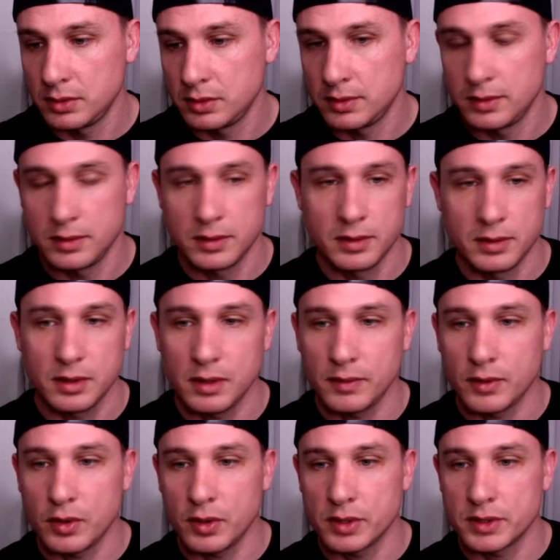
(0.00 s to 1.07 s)
Oh,
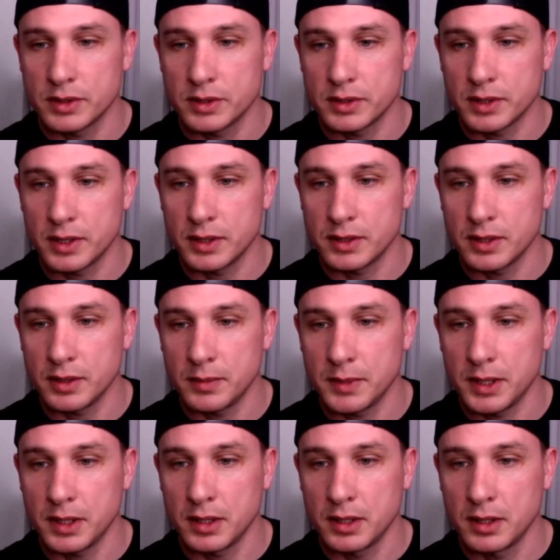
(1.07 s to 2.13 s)
of course, it's going to tell me